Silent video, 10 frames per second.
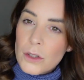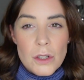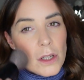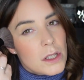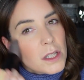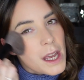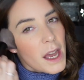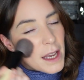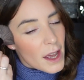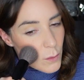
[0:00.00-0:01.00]
just
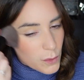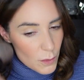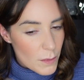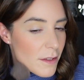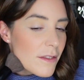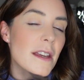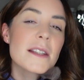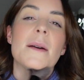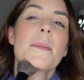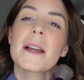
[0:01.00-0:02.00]
to again warm my
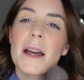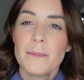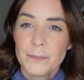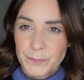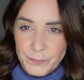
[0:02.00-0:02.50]
face up again.